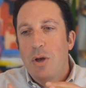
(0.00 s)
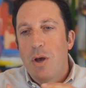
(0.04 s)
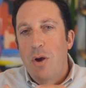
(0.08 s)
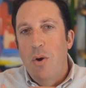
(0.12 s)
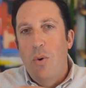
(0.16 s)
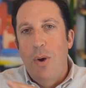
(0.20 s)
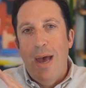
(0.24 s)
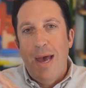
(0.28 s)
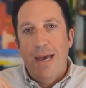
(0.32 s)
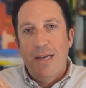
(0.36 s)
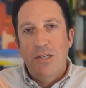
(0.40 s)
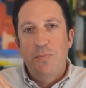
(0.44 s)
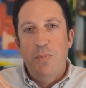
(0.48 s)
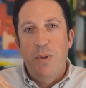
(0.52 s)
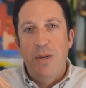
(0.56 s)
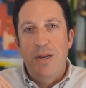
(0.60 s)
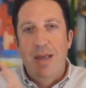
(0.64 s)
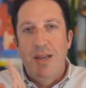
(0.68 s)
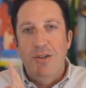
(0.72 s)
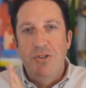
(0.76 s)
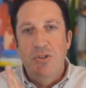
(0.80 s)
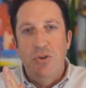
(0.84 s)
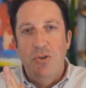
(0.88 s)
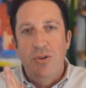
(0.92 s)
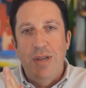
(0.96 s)

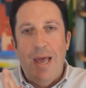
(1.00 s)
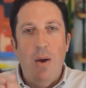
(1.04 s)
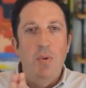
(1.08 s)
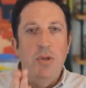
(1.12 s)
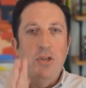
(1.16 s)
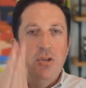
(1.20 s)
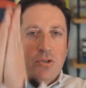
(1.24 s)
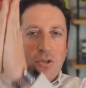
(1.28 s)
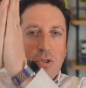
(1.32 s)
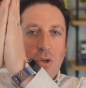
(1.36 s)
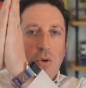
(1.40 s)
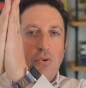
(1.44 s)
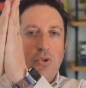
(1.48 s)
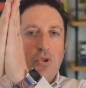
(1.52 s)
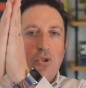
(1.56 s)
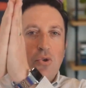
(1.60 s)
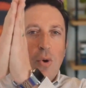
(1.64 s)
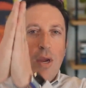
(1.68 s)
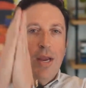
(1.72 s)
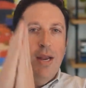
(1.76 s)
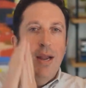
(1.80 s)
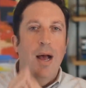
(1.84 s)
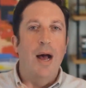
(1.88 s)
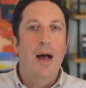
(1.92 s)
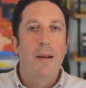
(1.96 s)
exponential. Now we just go
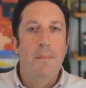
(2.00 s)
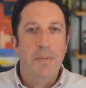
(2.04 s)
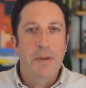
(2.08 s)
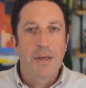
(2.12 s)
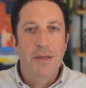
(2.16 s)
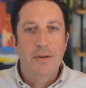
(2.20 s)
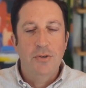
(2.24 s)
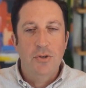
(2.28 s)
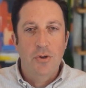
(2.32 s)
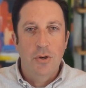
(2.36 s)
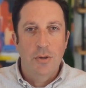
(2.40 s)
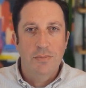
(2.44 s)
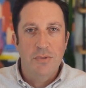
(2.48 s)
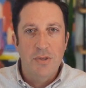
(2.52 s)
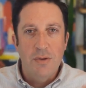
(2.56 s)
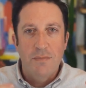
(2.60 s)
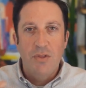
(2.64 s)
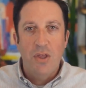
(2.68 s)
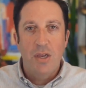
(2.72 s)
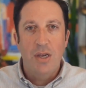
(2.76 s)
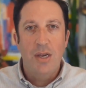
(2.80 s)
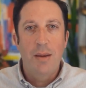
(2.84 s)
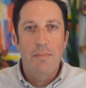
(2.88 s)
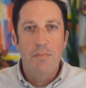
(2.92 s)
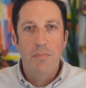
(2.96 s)
straight up in terms of
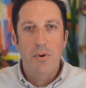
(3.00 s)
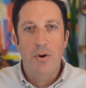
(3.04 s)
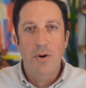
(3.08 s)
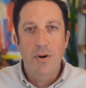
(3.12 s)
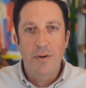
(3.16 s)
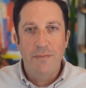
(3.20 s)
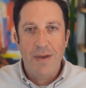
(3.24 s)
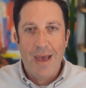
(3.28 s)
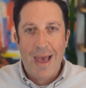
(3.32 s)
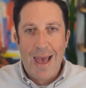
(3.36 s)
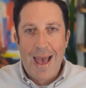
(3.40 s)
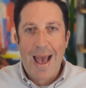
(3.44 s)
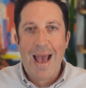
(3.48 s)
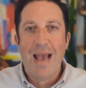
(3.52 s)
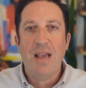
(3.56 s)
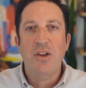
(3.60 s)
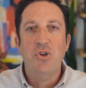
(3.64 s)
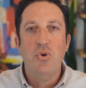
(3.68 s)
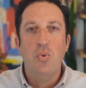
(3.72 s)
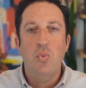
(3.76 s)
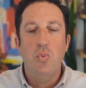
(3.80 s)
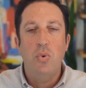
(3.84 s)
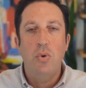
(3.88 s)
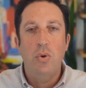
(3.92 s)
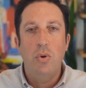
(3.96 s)
the number of
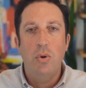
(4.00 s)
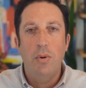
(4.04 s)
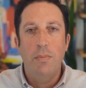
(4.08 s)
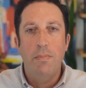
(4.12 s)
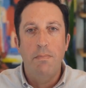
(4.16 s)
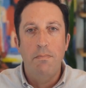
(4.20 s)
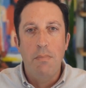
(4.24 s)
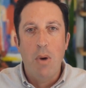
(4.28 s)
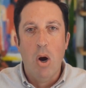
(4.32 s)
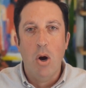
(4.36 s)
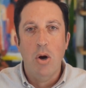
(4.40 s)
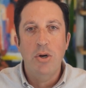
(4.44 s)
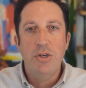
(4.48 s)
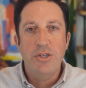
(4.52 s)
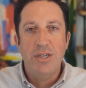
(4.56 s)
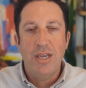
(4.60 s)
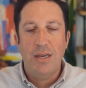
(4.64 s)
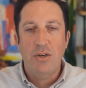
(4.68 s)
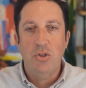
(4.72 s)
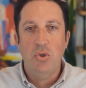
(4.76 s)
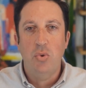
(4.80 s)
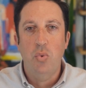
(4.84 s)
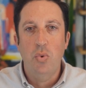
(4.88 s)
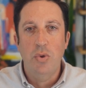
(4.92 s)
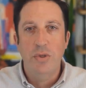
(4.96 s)
actual
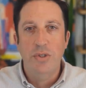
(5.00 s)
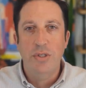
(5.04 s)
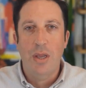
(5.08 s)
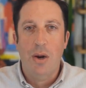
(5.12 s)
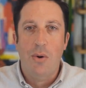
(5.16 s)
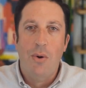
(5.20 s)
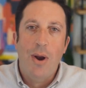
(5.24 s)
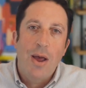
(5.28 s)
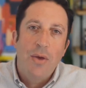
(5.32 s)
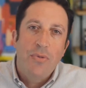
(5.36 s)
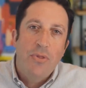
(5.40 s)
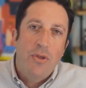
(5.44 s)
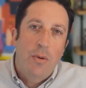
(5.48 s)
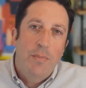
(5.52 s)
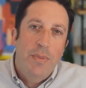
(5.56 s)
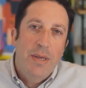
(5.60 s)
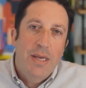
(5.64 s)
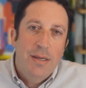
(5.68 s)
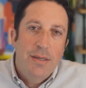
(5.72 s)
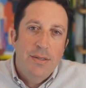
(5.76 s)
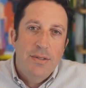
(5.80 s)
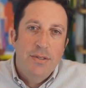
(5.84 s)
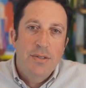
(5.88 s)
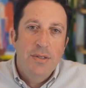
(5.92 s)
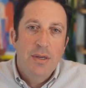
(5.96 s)
MarTech tools that are out there,
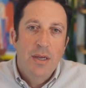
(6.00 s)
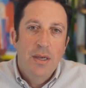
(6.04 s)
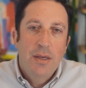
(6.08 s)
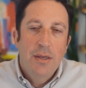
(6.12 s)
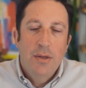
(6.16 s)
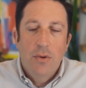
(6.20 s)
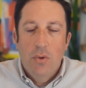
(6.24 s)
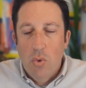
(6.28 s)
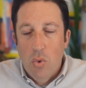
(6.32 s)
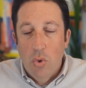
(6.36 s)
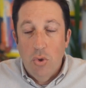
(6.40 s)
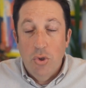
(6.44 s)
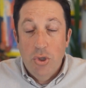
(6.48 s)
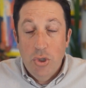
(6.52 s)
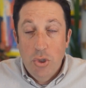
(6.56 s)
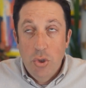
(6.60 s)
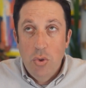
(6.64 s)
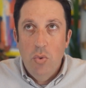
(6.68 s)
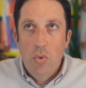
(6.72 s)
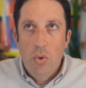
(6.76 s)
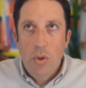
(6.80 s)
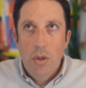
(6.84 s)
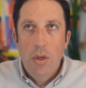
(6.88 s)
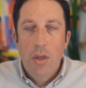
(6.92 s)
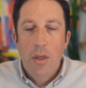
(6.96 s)
because, or
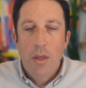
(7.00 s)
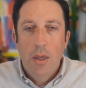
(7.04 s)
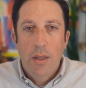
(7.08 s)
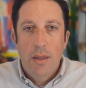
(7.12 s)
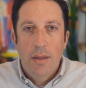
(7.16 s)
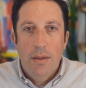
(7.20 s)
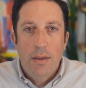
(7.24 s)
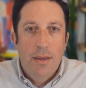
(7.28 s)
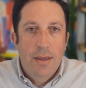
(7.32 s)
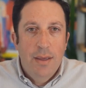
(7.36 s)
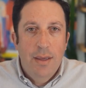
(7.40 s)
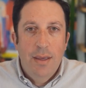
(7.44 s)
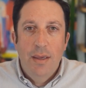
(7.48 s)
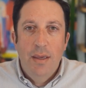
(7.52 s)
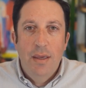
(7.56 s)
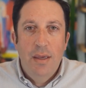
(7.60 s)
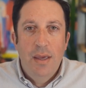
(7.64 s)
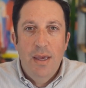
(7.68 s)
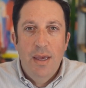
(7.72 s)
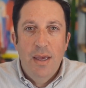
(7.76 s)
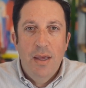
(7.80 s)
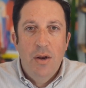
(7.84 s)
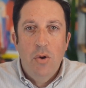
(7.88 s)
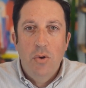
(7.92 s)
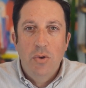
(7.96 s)
soon,
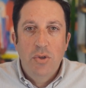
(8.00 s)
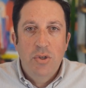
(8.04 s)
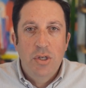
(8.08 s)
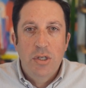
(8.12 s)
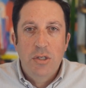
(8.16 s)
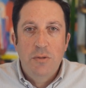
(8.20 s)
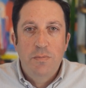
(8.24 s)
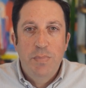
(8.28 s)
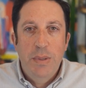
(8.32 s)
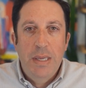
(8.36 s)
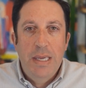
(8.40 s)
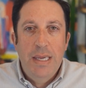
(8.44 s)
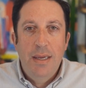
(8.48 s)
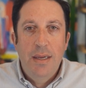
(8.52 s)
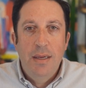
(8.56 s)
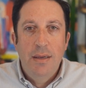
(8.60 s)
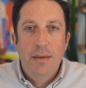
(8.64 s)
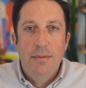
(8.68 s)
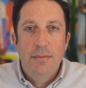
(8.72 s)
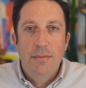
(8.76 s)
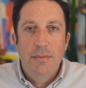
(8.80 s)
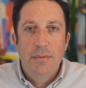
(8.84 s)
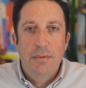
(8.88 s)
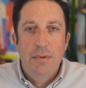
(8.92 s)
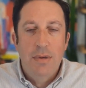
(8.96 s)
it'll just
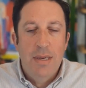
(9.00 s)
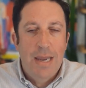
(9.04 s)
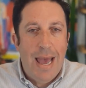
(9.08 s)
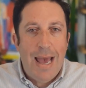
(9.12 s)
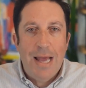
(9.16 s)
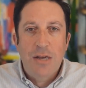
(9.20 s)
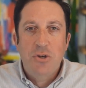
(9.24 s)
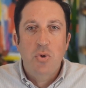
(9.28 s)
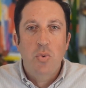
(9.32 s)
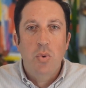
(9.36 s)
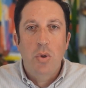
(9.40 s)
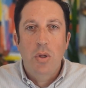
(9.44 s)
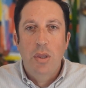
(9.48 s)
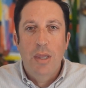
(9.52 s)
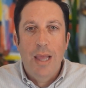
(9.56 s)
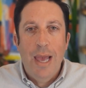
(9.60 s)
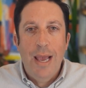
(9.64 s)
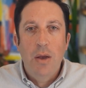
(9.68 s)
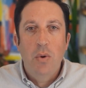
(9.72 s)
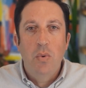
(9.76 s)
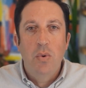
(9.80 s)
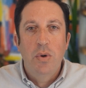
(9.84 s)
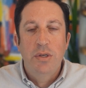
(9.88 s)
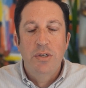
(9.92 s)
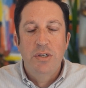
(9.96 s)
be natural
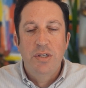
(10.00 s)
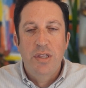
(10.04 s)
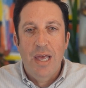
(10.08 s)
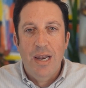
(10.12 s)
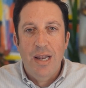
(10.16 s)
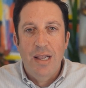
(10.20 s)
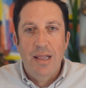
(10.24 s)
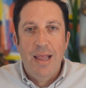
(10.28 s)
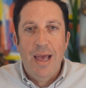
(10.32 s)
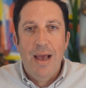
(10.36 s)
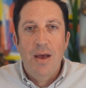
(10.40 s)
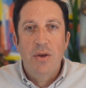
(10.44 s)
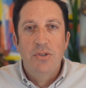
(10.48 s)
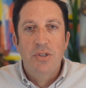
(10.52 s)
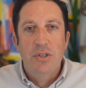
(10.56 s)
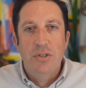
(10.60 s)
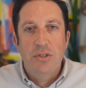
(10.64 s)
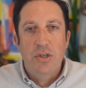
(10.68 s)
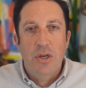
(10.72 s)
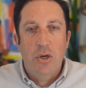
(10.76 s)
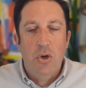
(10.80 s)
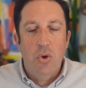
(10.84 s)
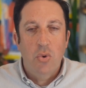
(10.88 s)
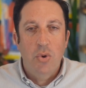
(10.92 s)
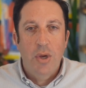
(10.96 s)
language that allows us
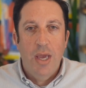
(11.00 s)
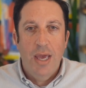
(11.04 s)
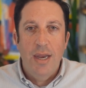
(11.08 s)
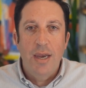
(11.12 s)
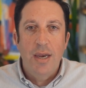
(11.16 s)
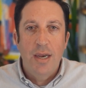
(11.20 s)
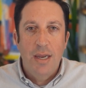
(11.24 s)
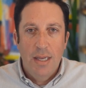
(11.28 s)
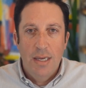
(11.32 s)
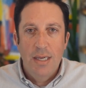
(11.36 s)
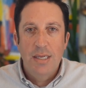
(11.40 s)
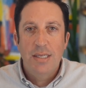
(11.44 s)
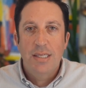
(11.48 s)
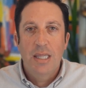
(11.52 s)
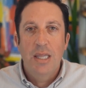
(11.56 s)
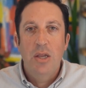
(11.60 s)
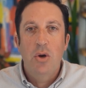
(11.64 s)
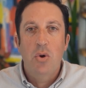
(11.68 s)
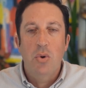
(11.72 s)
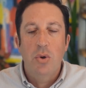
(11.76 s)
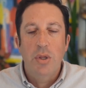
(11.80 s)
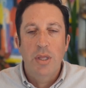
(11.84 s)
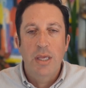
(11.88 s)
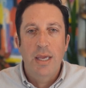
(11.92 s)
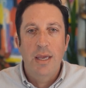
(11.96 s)
to create it. It is
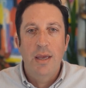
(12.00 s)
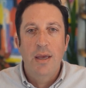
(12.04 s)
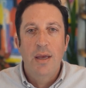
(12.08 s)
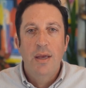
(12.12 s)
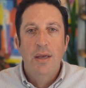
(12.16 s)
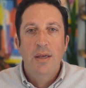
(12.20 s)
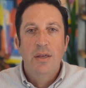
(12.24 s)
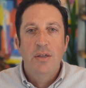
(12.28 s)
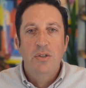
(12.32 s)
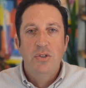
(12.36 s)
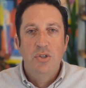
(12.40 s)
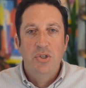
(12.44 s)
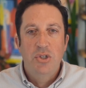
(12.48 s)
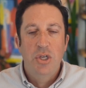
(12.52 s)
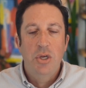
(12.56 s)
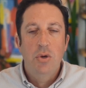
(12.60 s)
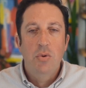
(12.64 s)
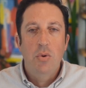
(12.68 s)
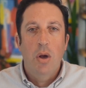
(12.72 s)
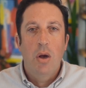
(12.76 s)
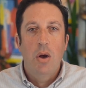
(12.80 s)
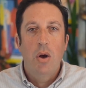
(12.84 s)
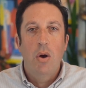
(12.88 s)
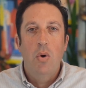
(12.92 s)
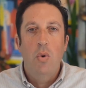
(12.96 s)
literally
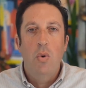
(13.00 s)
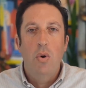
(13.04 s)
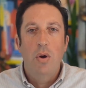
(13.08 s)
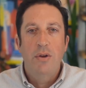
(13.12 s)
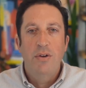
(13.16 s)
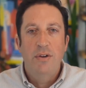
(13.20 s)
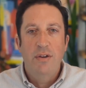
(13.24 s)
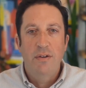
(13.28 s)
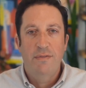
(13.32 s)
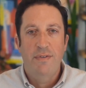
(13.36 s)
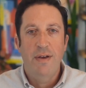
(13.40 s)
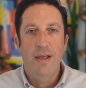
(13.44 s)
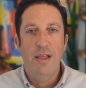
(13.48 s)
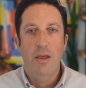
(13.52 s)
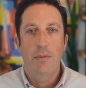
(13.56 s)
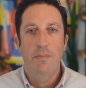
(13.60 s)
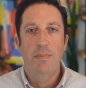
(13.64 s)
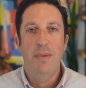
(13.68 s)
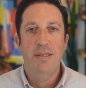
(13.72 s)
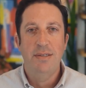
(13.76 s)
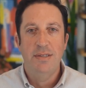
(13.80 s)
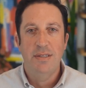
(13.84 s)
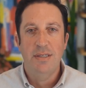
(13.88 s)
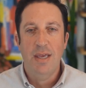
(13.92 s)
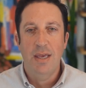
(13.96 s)
zero
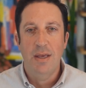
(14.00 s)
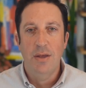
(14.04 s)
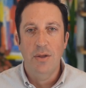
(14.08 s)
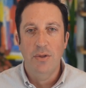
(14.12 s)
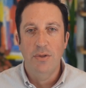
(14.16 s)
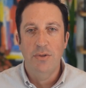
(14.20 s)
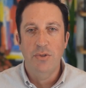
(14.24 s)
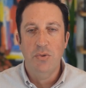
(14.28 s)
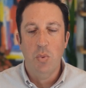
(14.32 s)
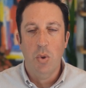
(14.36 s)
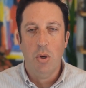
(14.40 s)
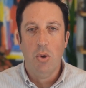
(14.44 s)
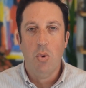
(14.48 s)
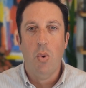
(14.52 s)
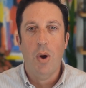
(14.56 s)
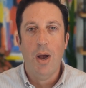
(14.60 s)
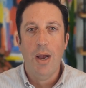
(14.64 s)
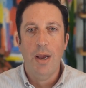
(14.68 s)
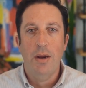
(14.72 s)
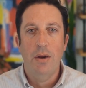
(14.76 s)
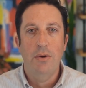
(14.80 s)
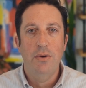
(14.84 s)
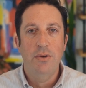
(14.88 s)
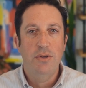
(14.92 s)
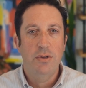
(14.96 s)
development skills
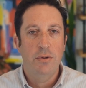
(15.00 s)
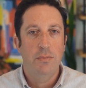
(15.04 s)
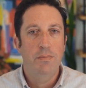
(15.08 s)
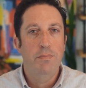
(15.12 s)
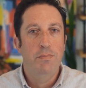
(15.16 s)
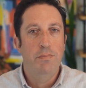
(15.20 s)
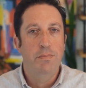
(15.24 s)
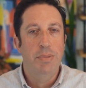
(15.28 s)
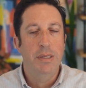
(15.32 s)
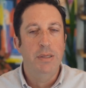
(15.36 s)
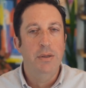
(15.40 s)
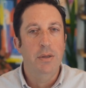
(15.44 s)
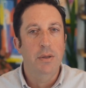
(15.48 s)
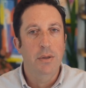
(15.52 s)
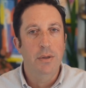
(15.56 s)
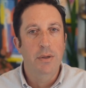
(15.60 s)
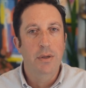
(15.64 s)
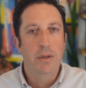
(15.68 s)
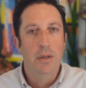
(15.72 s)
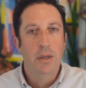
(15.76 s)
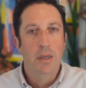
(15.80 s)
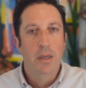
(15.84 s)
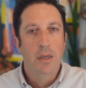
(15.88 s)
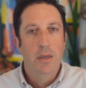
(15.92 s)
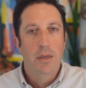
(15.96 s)
required to
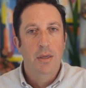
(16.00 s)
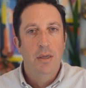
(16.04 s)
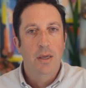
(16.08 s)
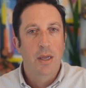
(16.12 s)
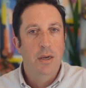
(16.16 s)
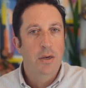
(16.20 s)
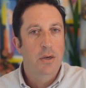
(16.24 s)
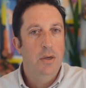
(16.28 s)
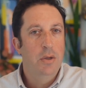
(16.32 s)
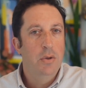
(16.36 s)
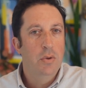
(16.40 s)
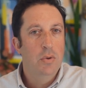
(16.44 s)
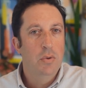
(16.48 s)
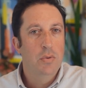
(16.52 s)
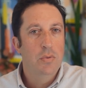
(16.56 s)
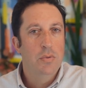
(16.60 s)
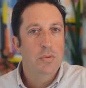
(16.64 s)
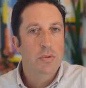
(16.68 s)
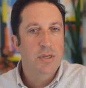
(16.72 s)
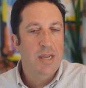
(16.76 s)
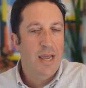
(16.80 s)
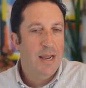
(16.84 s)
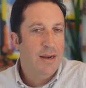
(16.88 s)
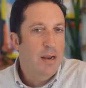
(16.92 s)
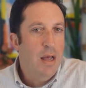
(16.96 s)
build a new
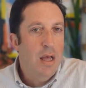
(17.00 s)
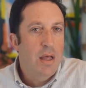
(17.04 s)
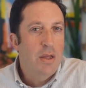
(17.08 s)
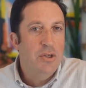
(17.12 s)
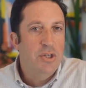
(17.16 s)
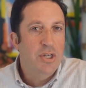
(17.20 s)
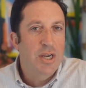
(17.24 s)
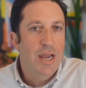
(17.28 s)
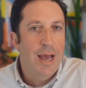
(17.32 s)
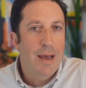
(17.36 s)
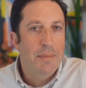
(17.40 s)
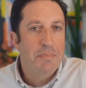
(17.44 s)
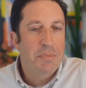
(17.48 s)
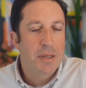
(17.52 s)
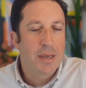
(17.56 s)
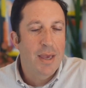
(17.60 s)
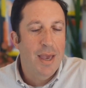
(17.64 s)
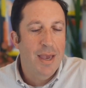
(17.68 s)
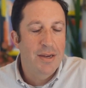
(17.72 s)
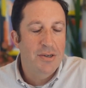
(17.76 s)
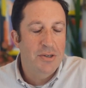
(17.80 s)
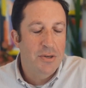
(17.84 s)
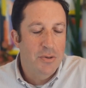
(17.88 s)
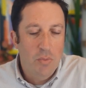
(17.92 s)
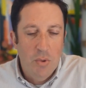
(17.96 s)
technology
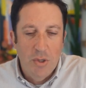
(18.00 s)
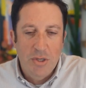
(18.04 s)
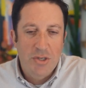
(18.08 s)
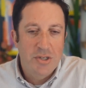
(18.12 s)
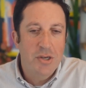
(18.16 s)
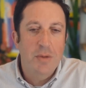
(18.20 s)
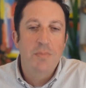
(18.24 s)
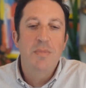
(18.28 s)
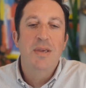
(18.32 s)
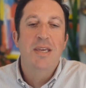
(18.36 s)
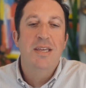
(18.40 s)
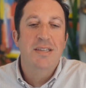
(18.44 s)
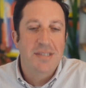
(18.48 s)
application, which to me is